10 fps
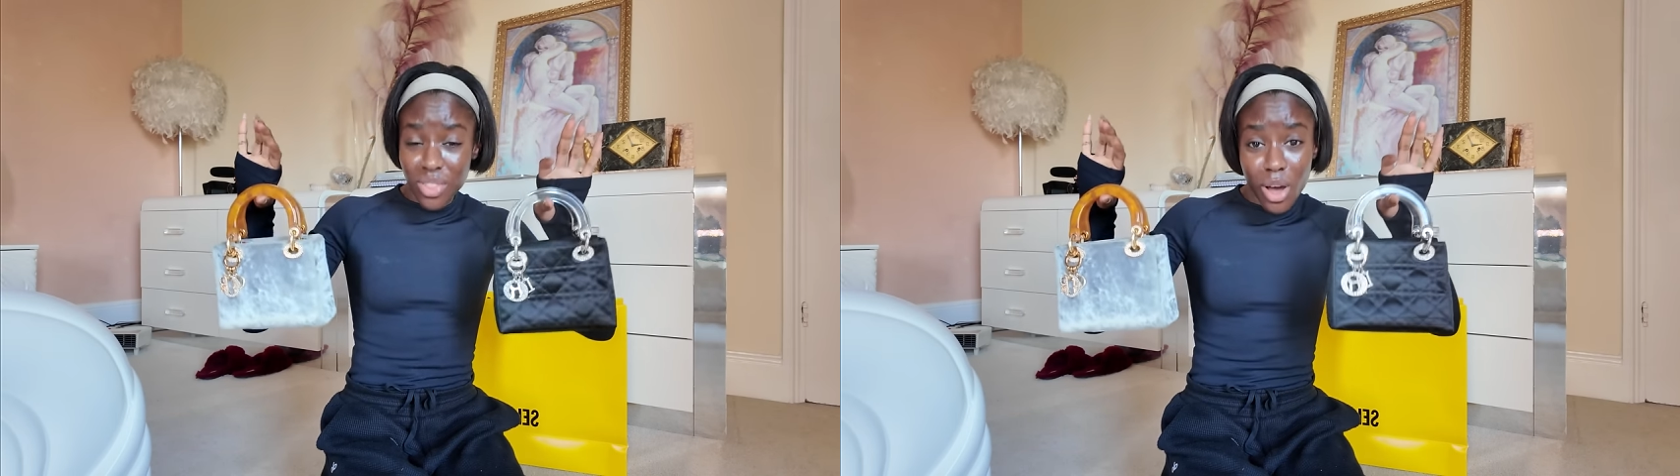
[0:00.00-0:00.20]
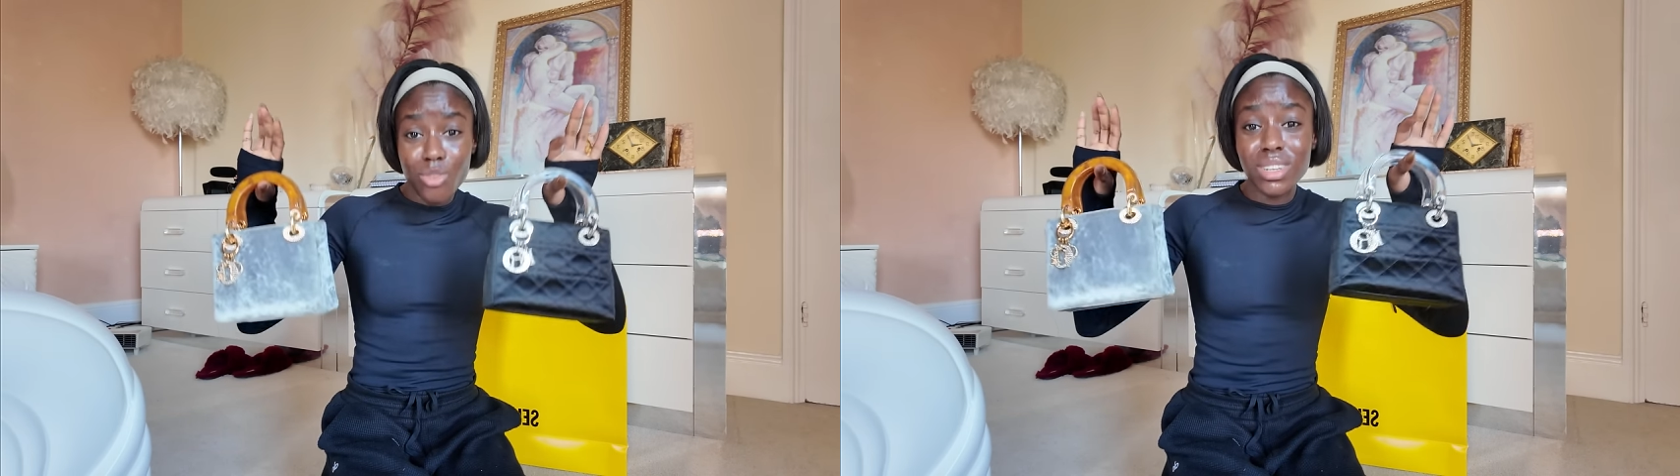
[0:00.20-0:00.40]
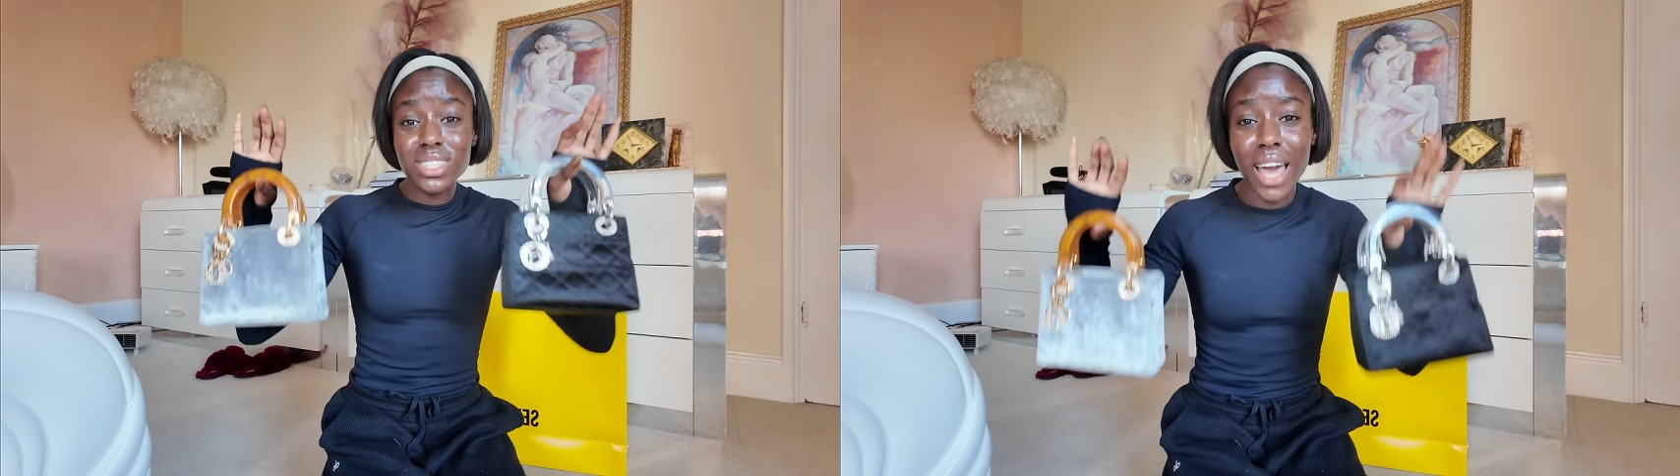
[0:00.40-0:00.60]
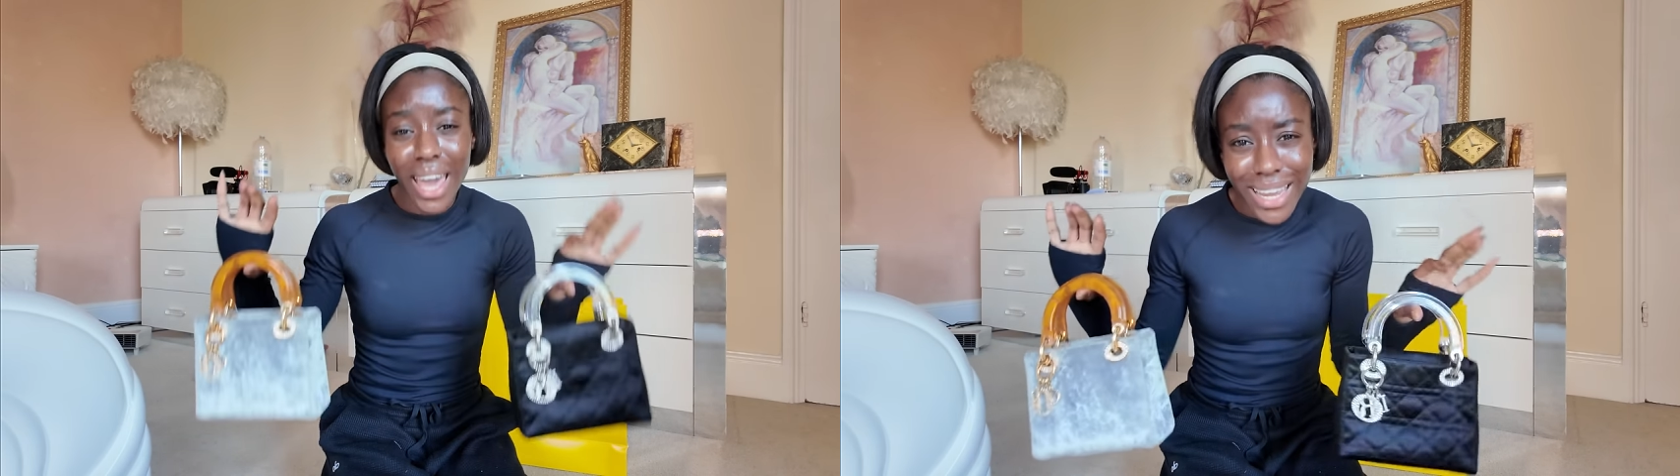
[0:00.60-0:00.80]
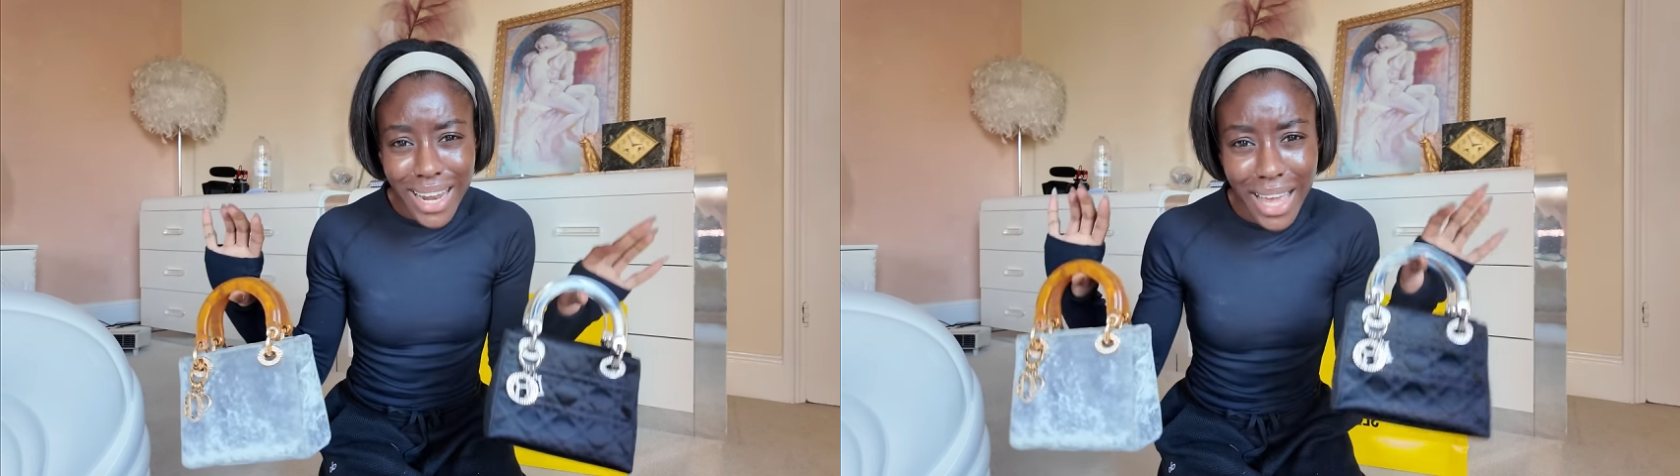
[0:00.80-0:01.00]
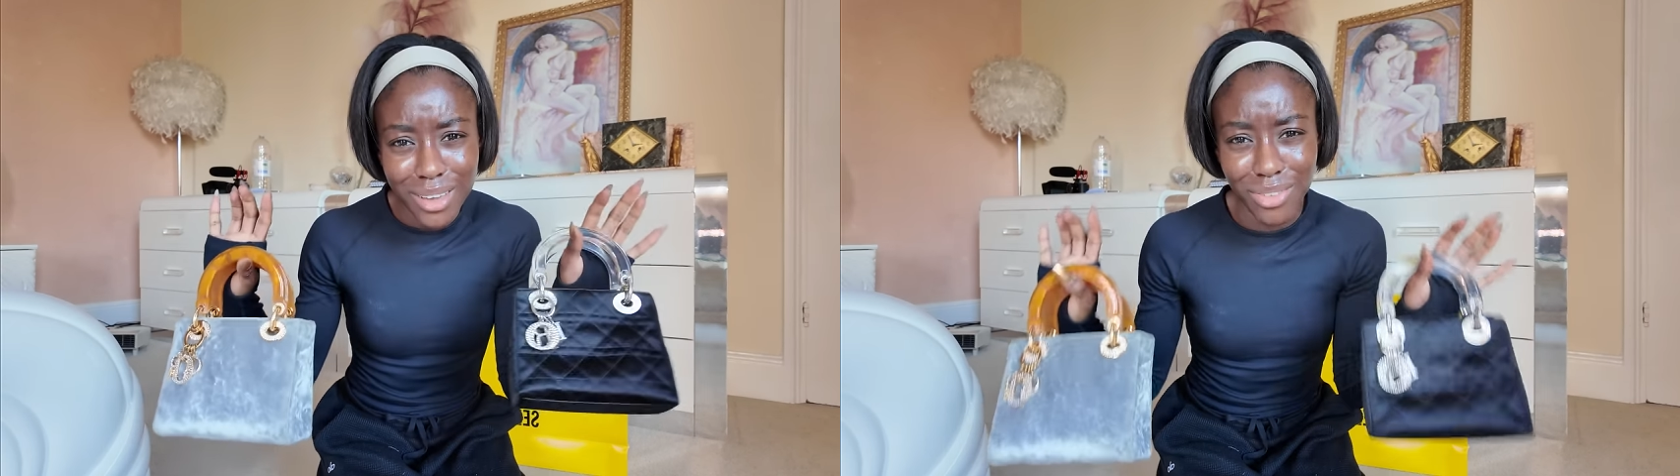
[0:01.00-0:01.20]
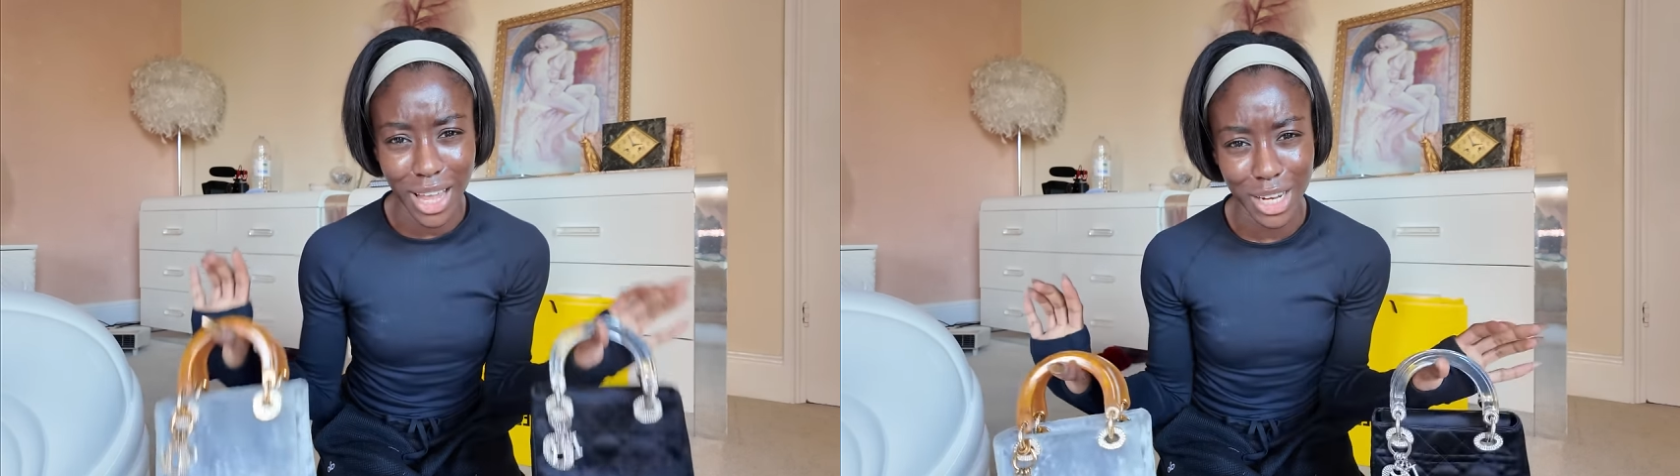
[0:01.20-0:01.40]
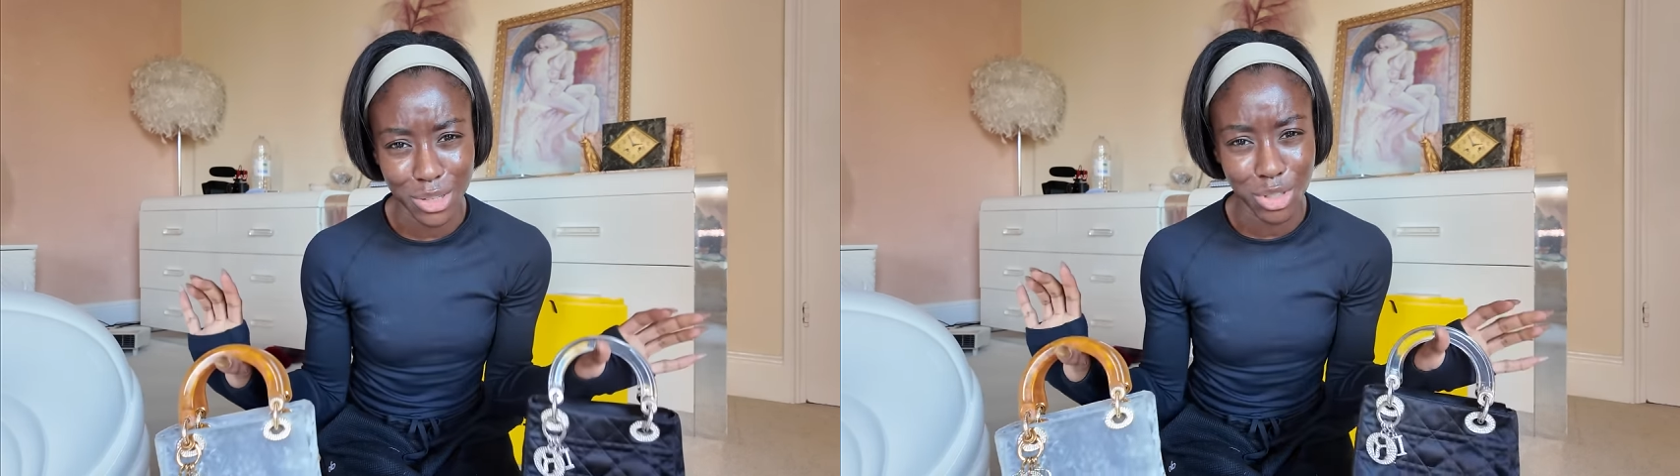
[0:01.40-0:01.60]
that are retaining
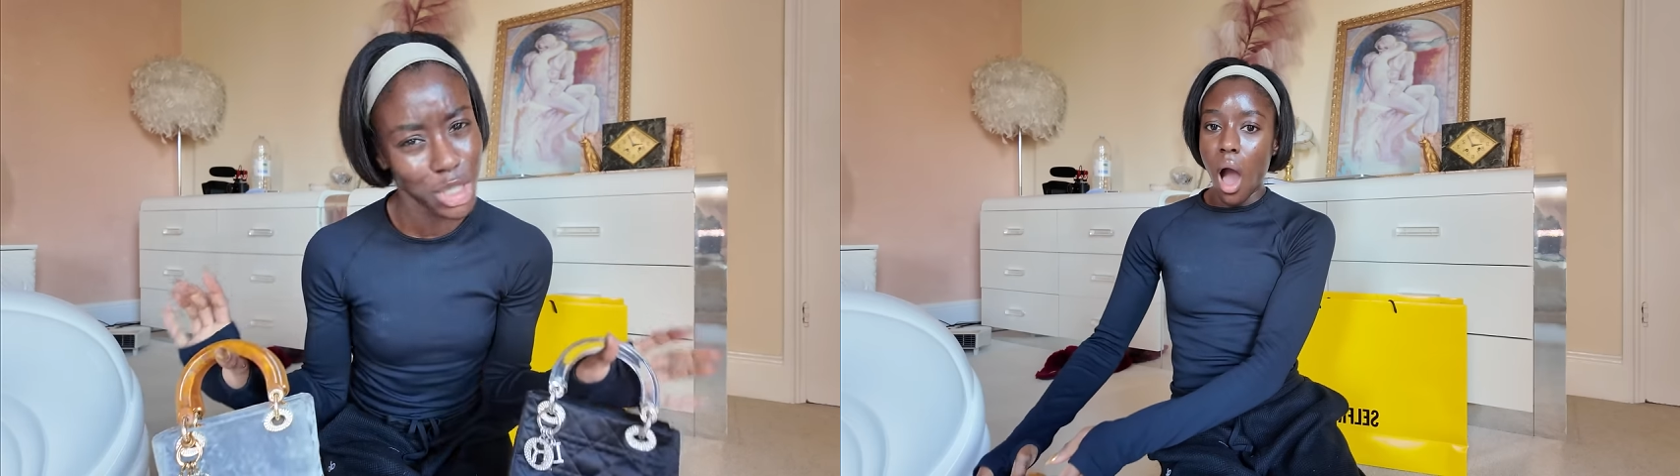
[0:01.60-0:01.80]
value.